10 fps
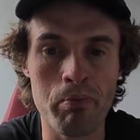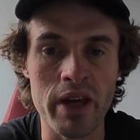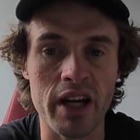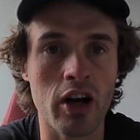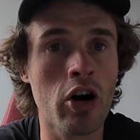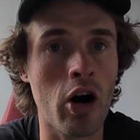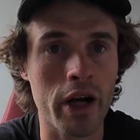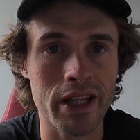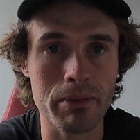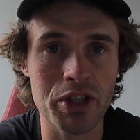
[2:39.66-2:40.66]
being a
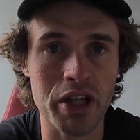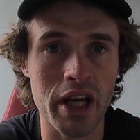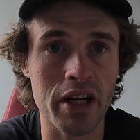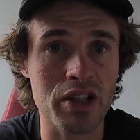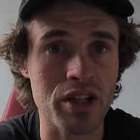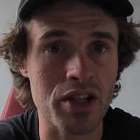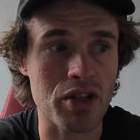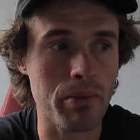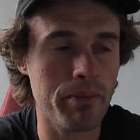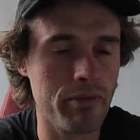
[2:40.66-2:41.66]
cog in the machine, the
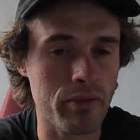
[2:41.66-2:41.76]
system,